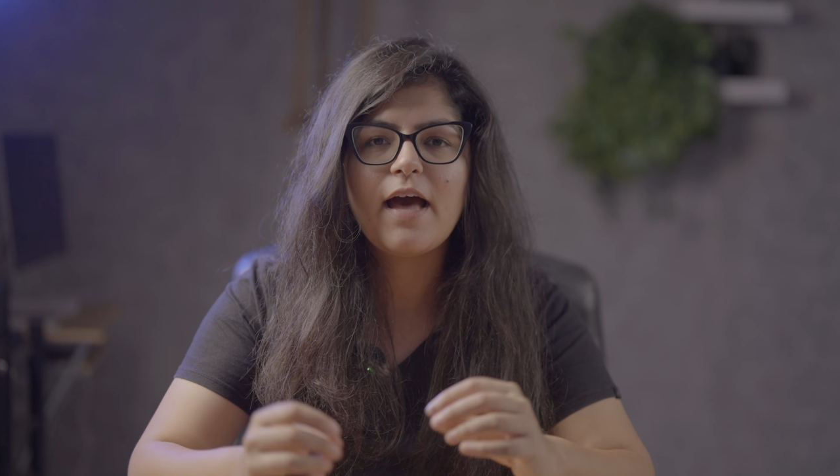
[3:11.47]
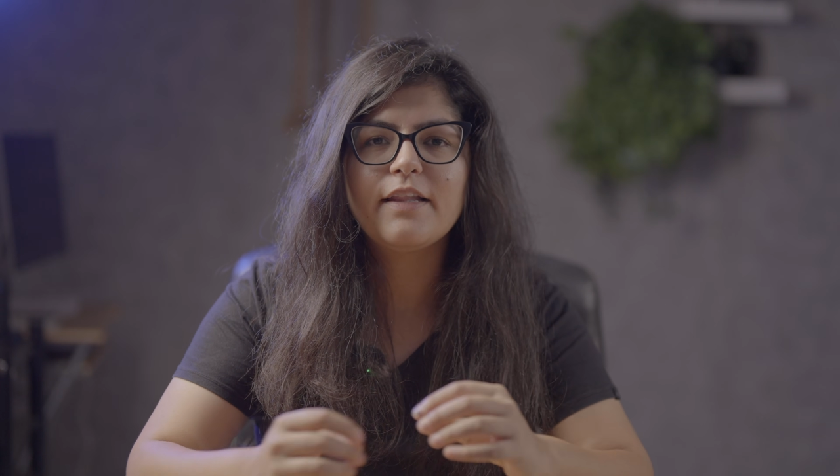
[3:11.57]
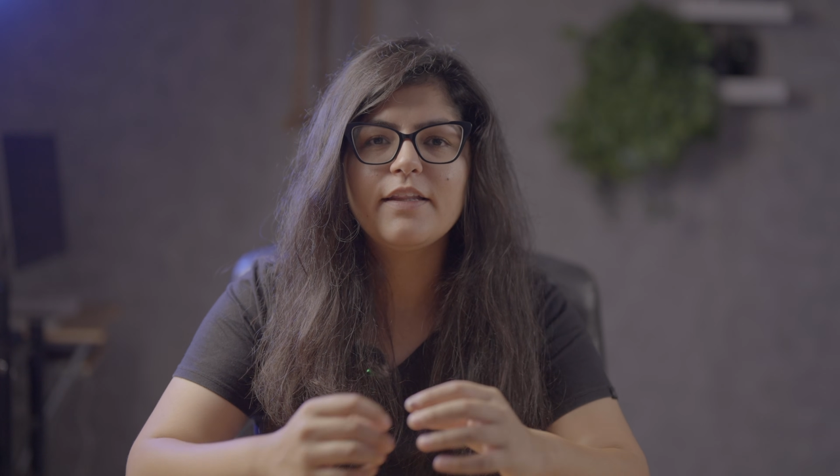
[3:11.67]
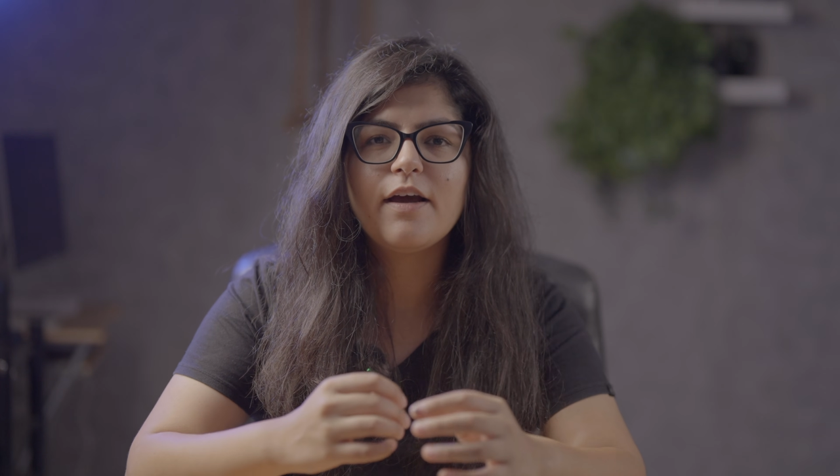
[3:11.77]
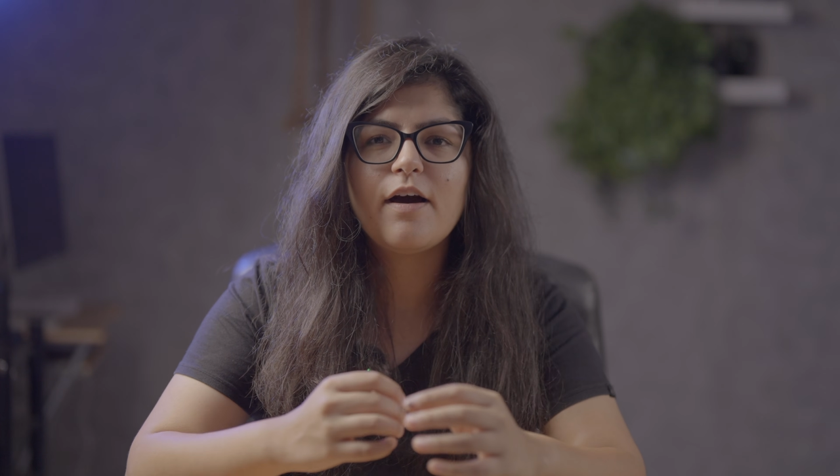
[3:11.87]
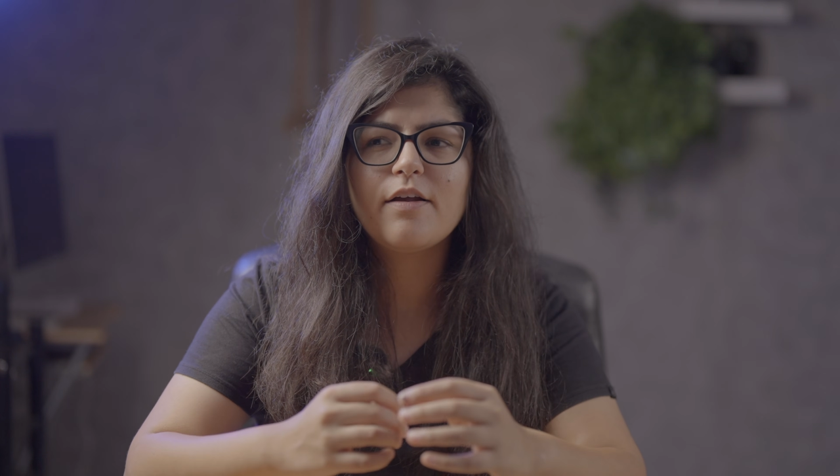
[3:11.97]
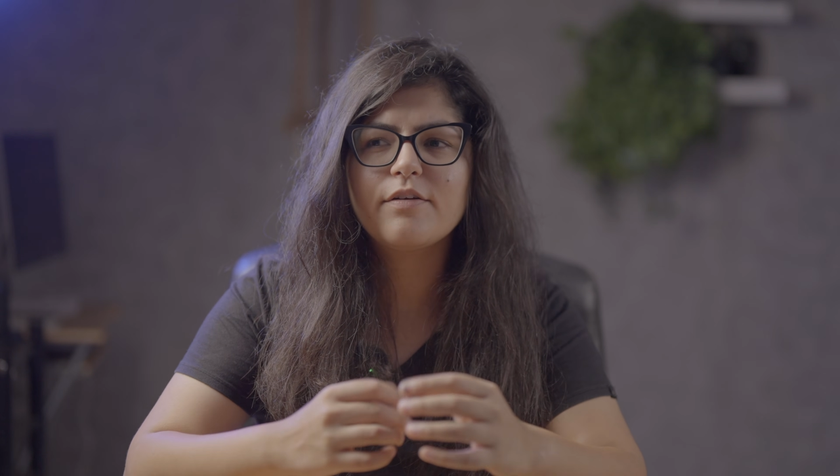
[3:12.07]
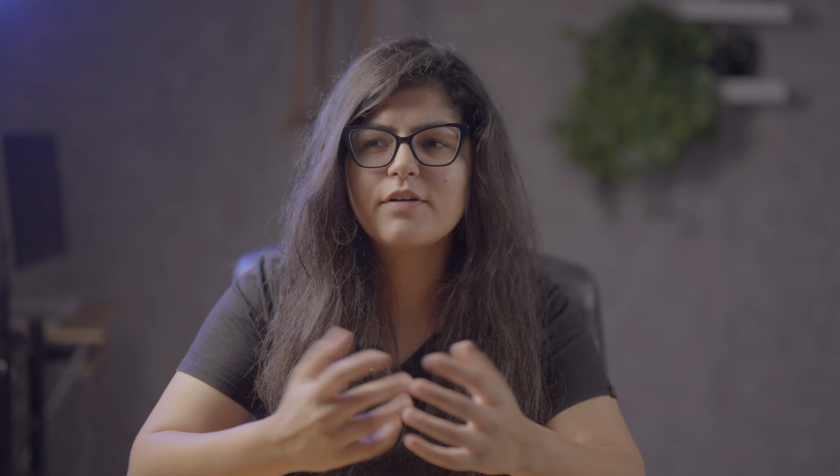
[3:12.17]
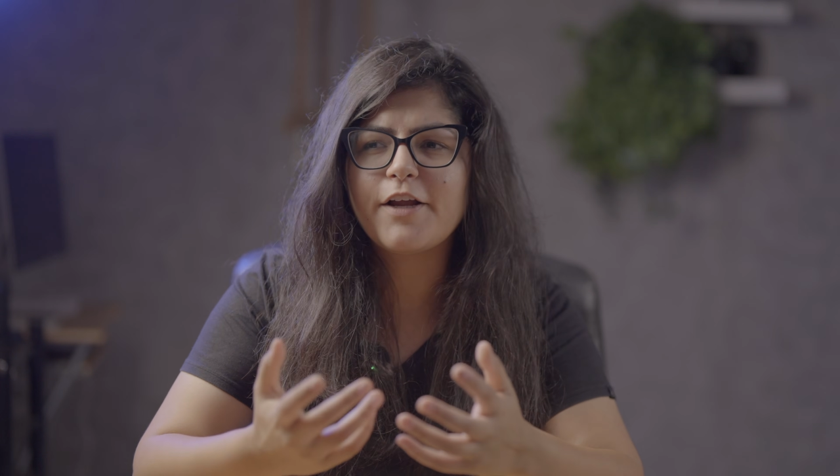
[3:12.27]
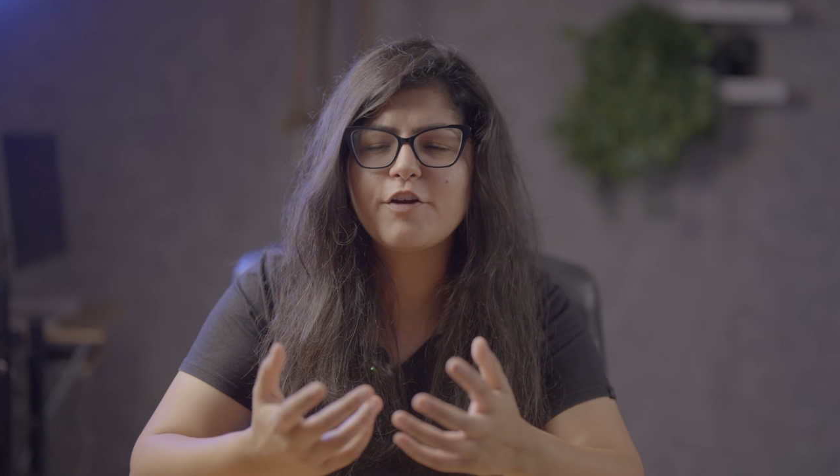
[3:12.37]
and they
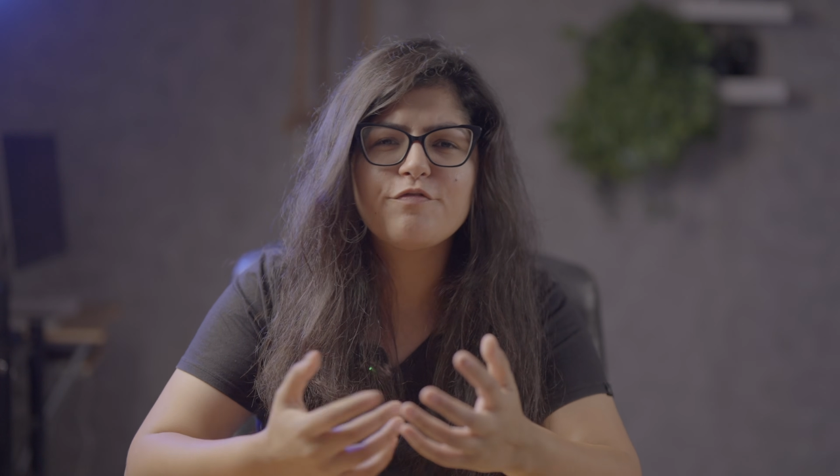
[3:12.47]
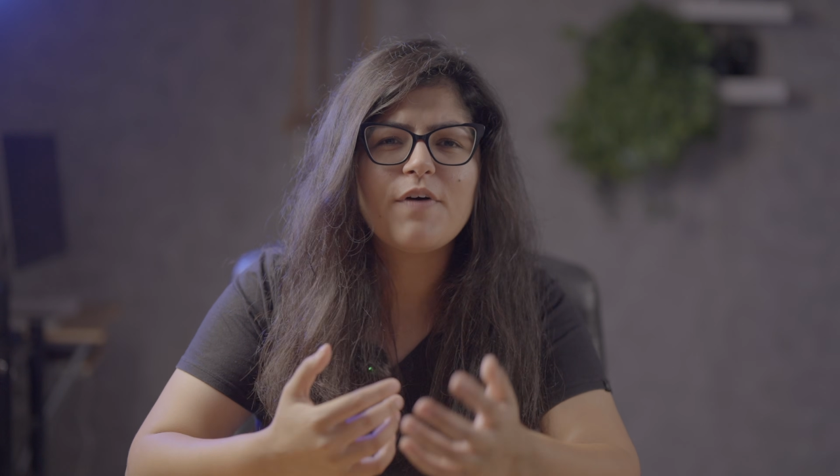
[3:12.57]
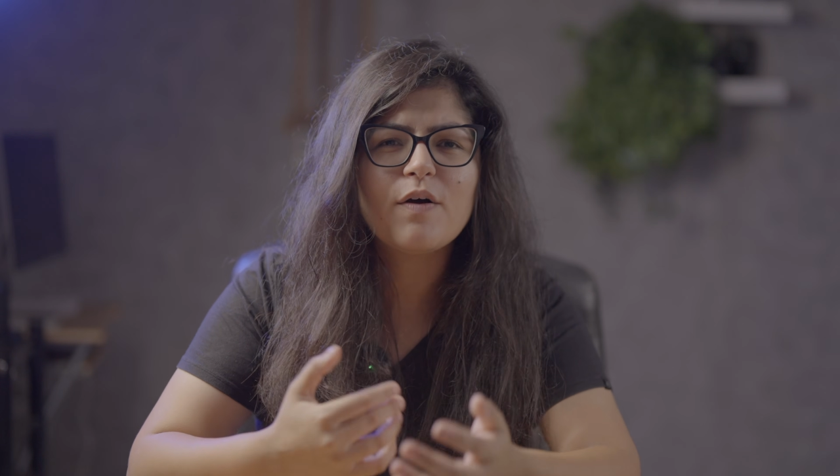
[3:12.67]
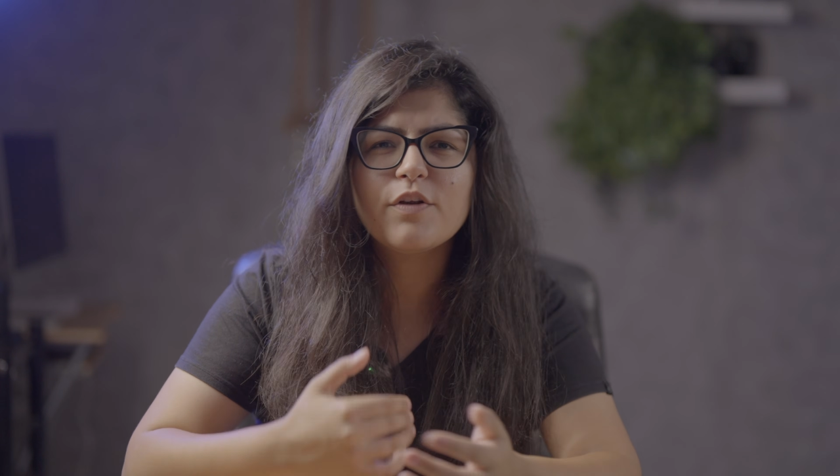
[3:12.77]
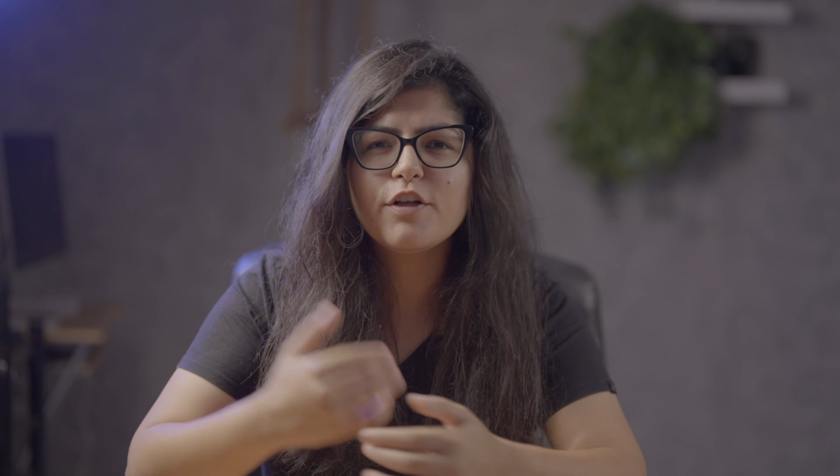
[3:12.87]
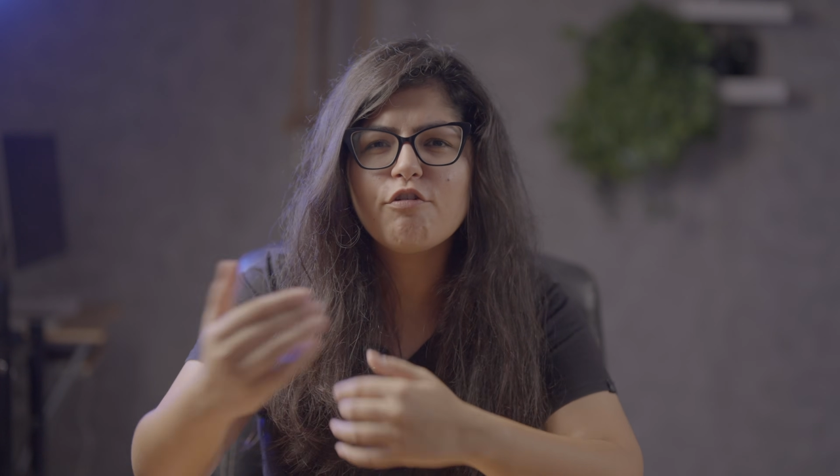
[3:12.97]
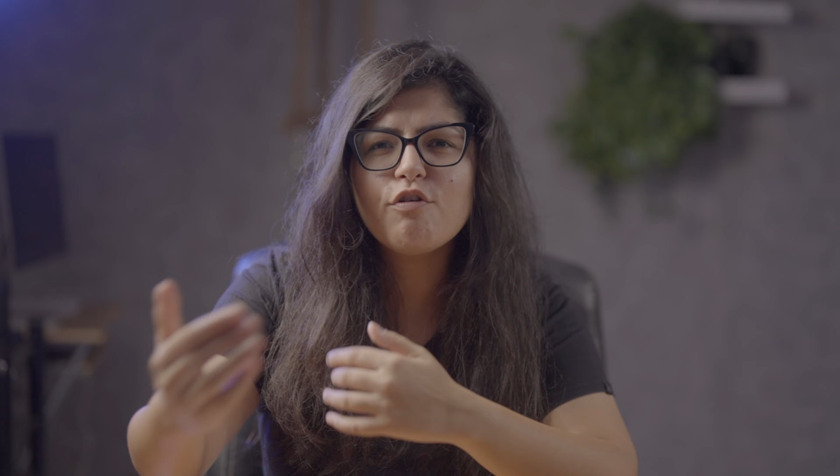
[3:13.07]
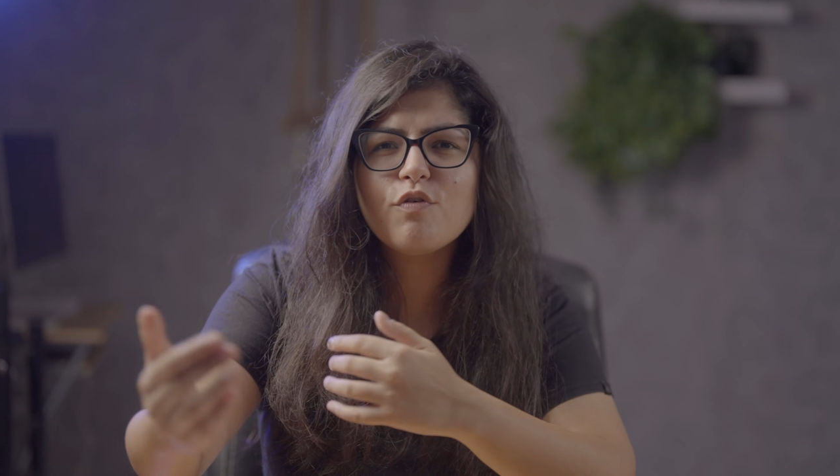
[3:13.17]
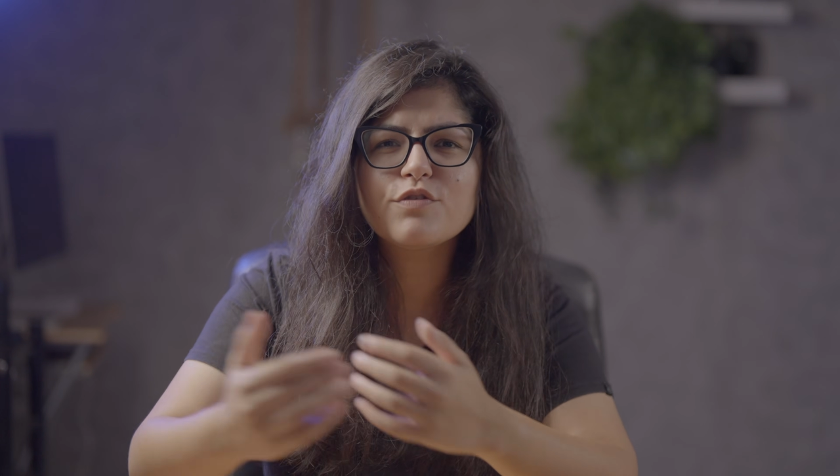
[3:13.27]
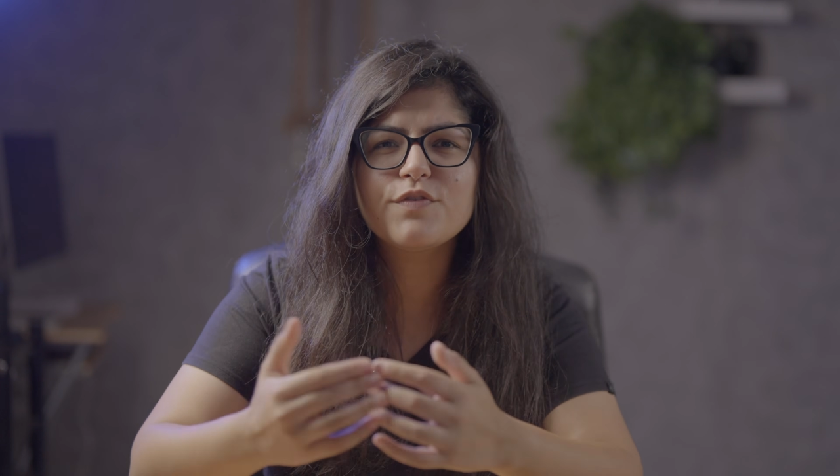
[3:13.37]
are kind of found in
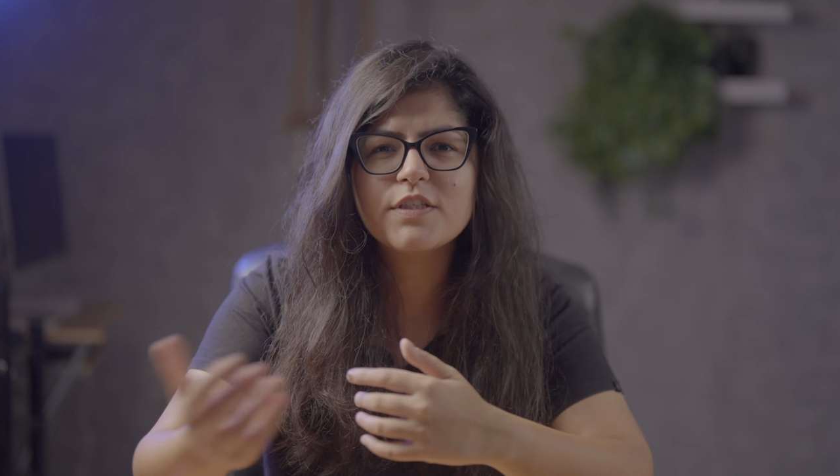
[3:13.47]
close